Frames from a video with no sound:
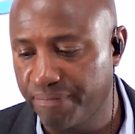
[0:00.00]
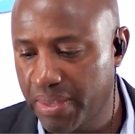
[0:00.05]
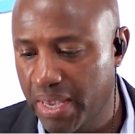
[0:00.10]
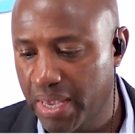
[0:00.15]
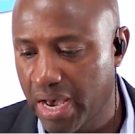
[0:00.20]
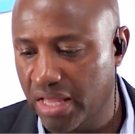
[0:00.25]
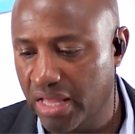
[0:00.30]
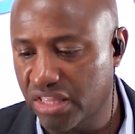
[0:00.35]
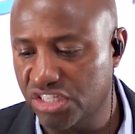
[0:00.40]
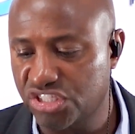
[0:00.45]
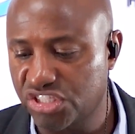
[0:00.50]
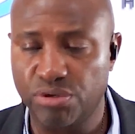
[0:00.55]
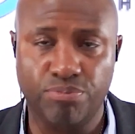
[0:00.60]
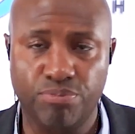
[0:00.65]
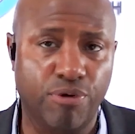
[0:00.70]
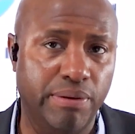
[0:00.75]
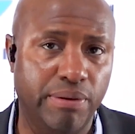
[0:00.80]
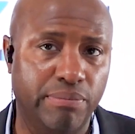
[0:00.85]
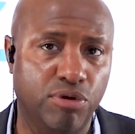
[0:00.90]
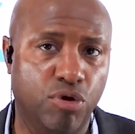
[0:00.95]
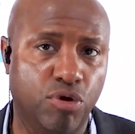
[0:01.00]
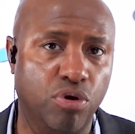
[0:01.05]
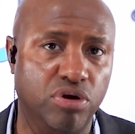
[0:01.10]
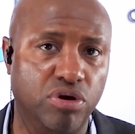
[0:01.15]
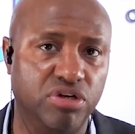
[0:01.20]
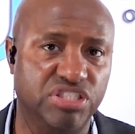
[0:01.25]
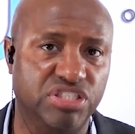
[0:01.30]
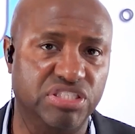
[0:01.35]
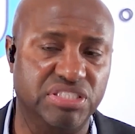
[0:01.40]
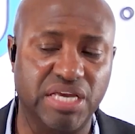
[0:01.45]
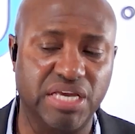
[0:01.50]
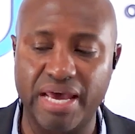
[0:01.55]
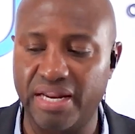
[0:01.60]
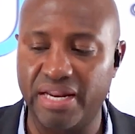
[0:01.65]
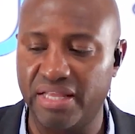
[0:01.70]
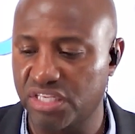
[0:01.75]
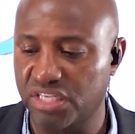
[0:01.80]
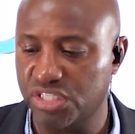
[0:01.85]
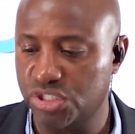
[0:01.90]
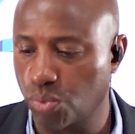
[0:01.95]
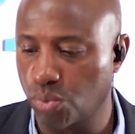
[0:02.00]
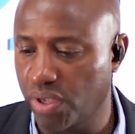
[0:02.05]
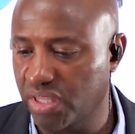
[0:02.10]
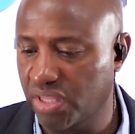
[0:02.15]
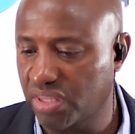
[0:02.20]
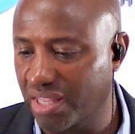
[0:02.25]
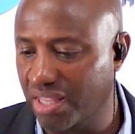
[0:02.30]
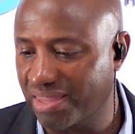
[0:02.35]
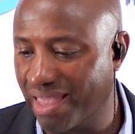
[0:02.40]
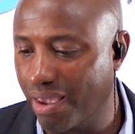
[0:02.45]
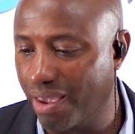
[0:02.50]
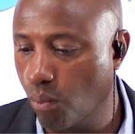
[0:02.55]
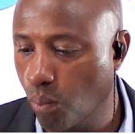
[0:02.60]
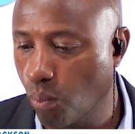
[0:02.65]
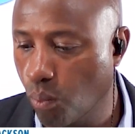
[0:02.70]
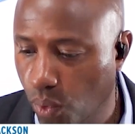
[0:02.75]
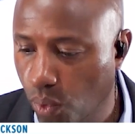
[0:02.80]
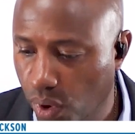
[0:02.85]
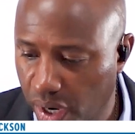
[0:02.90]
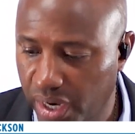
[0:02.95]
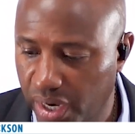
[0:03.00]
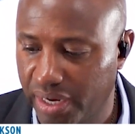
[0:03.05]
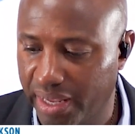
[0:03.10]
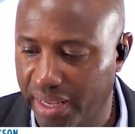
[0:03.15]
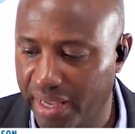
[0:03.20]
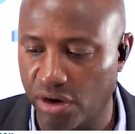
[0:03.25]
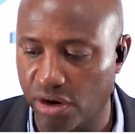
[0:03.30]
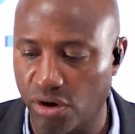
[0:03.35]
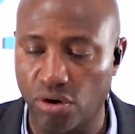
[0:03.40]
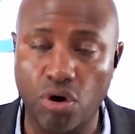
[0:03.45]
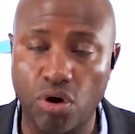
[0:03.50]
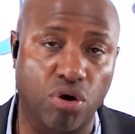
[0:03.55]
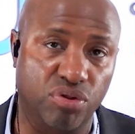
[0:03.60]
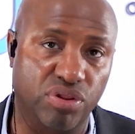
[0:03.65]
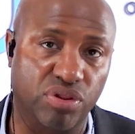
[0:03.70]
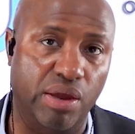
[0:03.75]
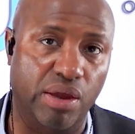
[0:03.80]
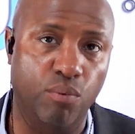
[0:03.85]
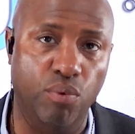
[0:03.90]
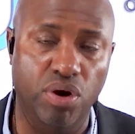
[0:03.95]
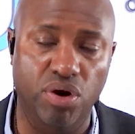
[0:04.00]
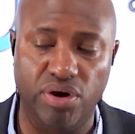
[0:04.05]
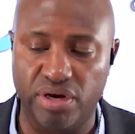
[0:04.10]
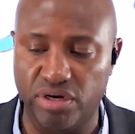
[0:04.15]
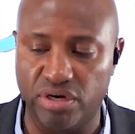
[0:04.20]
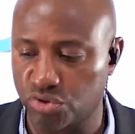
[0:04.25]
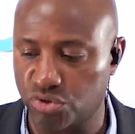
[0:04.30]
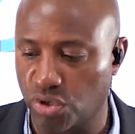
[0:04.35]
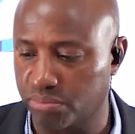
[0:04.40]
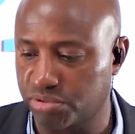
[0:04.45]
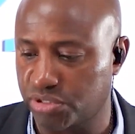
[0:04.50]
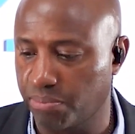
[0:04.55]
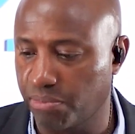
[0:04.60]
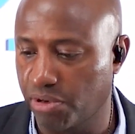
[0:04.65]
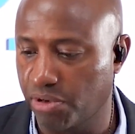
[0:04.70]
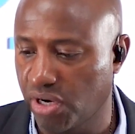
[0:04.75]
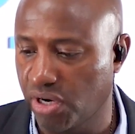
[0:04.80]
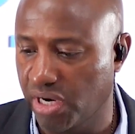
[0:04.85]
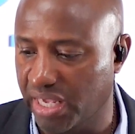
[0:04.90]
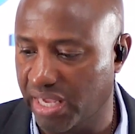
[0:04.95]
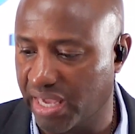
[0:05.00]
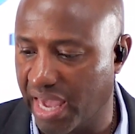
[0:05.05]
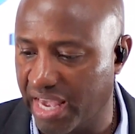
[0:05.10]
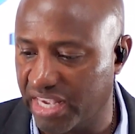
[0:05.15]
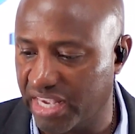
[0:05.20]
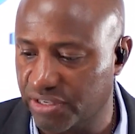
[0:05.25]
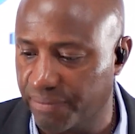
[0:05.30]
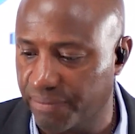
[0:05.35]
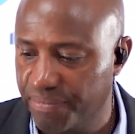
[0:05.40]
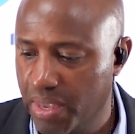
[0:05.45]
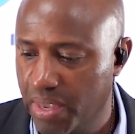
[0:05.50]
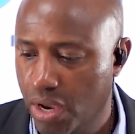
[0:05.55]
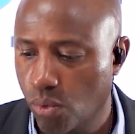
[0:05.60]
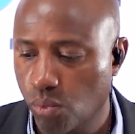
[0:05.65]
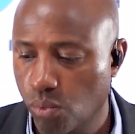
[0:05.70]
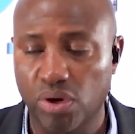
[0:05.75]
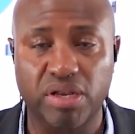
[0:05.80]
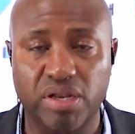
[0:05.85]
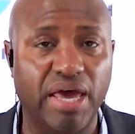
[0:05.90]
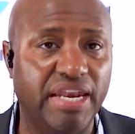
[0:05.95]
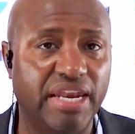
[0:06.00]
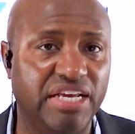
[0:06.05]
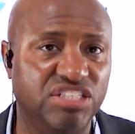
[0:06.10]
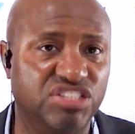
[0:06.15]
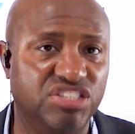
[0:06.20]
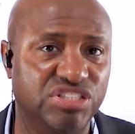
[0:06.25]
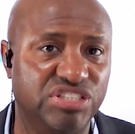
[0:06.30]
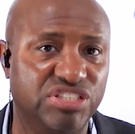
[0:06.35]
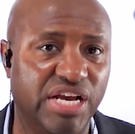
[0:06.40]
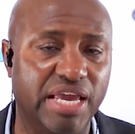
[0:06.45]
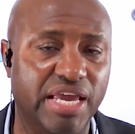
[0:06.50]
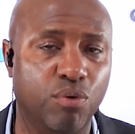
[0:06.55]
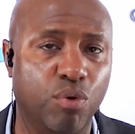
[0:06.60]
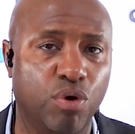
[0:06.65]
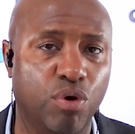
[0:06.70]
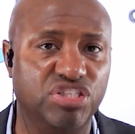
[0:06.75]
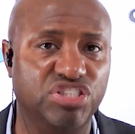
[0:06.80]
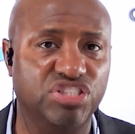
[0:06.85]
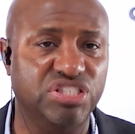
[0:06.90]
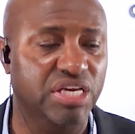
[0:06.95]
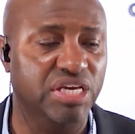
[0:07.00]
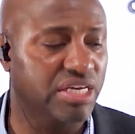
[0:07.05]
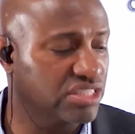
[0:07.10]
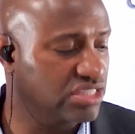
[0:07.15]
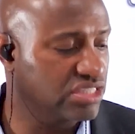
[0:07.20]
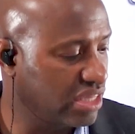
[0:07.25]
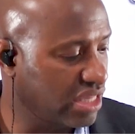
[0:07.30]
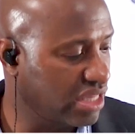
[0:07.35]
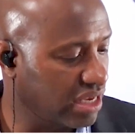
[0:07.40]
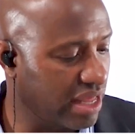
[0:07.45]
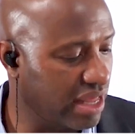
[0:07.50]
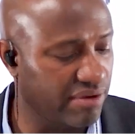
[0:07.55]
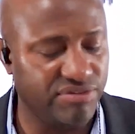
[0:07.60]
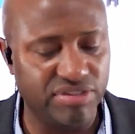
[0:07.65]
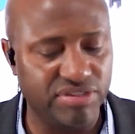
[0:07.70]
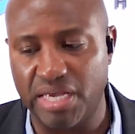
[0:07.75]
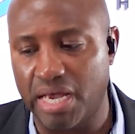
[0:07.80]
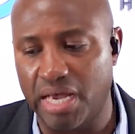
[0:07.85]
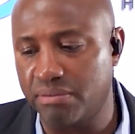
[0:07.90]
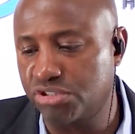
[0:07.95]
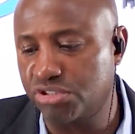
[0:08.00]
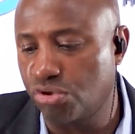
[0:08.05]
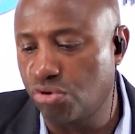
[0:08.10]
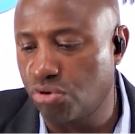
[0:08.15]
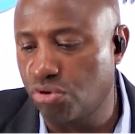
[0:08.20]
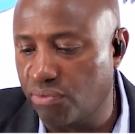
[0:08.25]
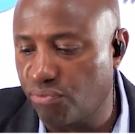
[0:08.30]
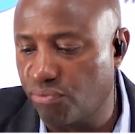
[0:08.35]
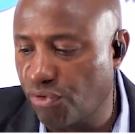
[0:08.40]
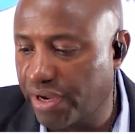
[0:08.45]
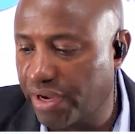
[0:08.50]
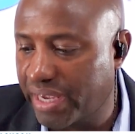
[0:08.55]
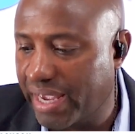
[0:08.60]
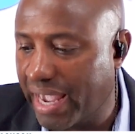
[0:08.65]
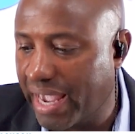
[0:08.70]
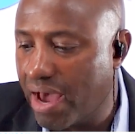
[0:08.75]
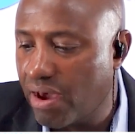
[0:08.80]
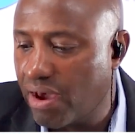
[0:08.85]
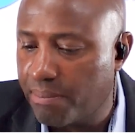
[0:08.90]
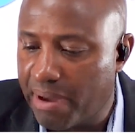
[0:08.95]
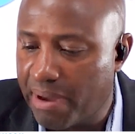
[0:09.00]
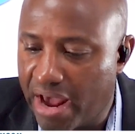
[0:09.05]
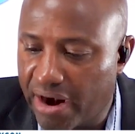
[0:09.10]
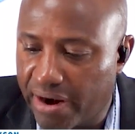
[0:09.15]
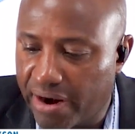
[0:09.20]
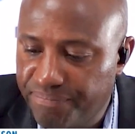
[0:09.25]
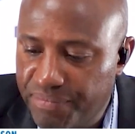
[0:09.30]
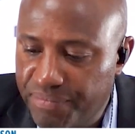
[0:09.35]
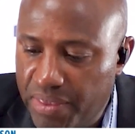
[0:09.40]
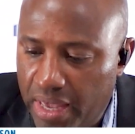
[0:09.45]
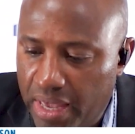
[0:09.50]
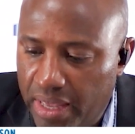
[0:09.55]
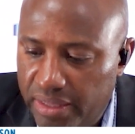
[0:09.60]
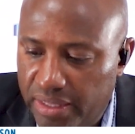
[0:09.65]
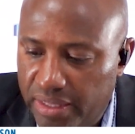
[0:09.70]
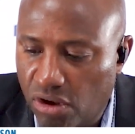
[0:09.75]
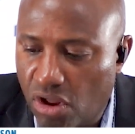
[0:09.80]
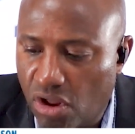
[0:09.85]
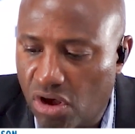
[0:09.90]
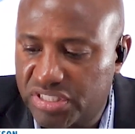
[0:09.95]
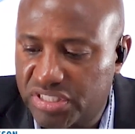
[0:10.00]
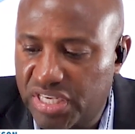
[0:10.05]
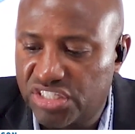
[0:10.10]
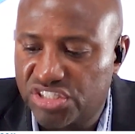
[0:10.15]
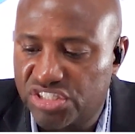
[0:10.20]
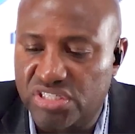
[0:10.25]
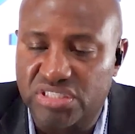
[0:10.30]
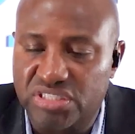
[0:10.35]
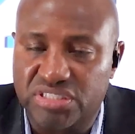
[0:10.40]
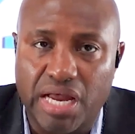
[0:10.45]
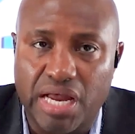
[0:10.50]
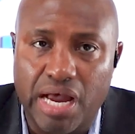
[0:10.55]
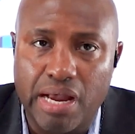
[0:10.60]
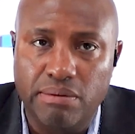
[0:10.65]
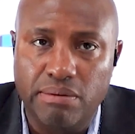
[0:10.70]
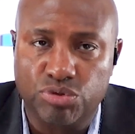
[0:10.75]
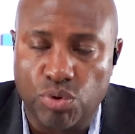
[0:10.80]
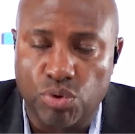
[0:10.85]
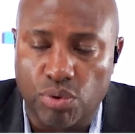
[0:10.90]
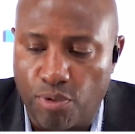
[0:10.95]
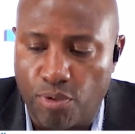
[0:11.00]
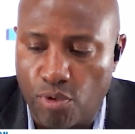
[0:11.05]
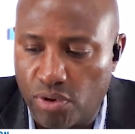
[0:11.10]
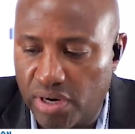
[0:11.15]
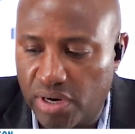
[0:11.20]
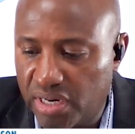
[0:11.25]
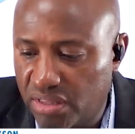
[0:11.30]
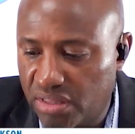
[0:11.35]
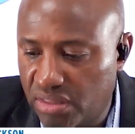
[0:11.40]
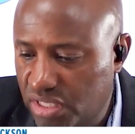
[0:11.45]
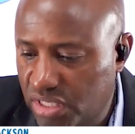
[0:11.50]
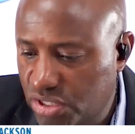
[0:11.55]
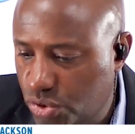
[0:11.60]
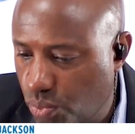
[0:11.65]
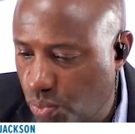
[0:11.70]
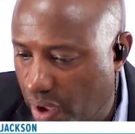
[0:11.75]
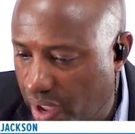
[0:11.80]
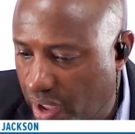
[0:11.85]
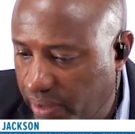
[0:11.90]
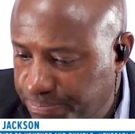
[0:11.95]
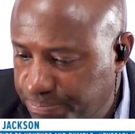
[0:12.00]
The Supreme Court decided this week that they would hear, or they will hear, Trump's immunity case relating to January 6th, and the left is absolutely freaking out about it. The Los Angeles Times reported it this way.